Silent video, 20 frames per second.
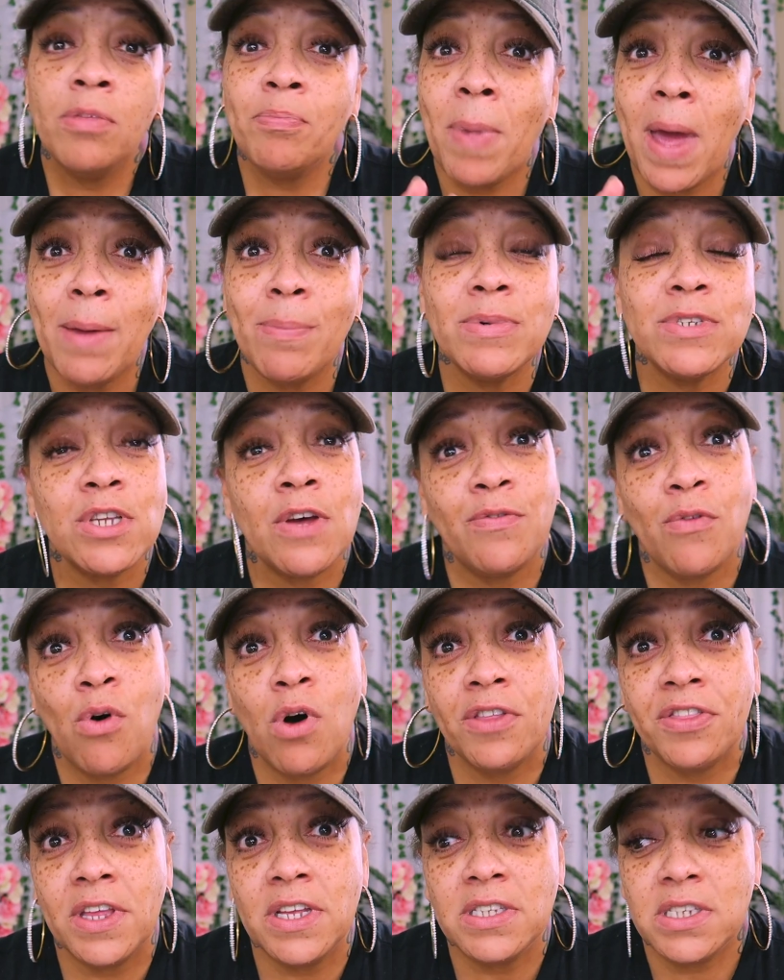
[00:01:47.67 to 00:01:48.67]
papers of
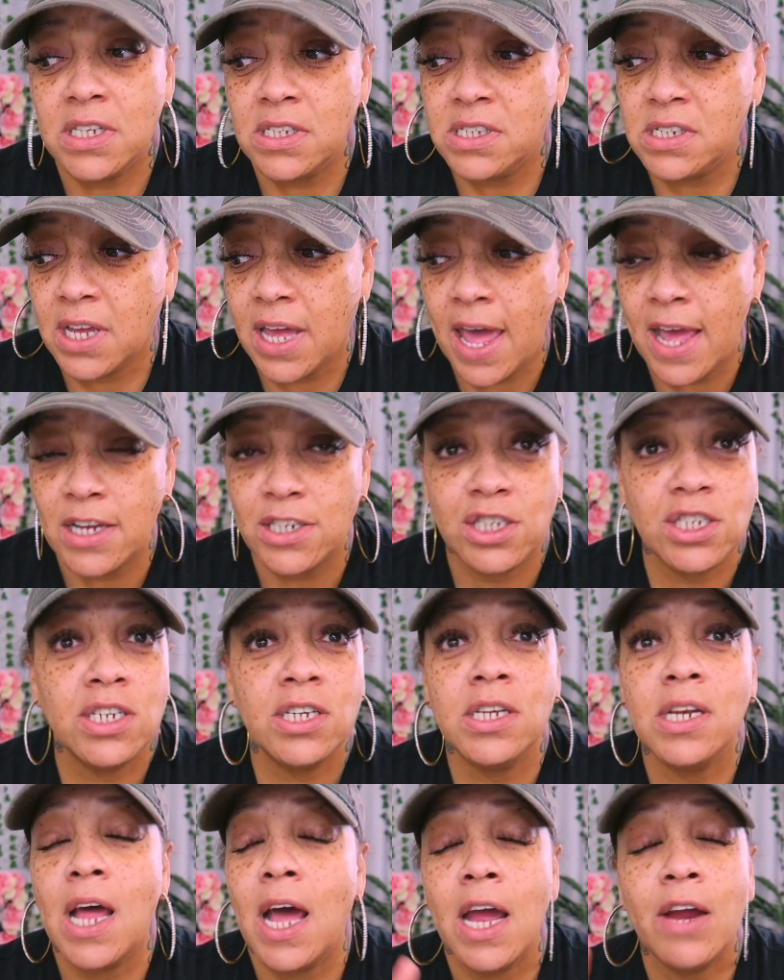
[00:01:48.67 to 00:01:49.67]

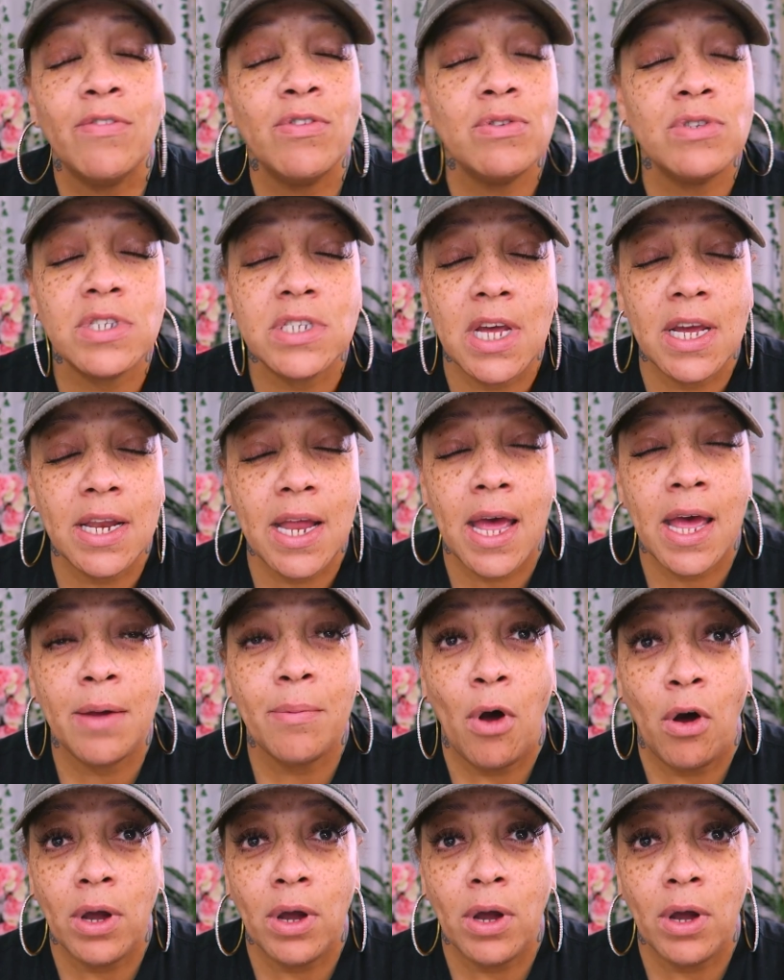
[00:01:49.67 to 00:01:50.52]
authentication, however you say that.